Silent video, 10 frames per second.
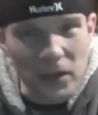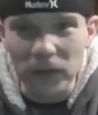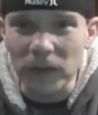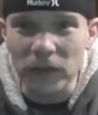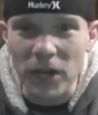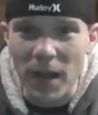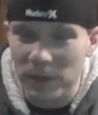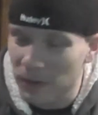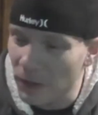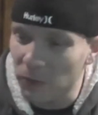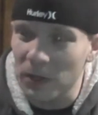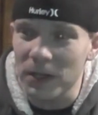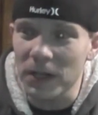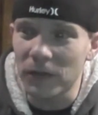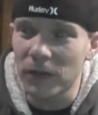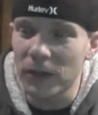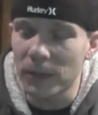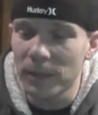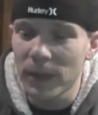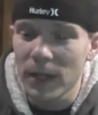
does its job. It does what it needs to do.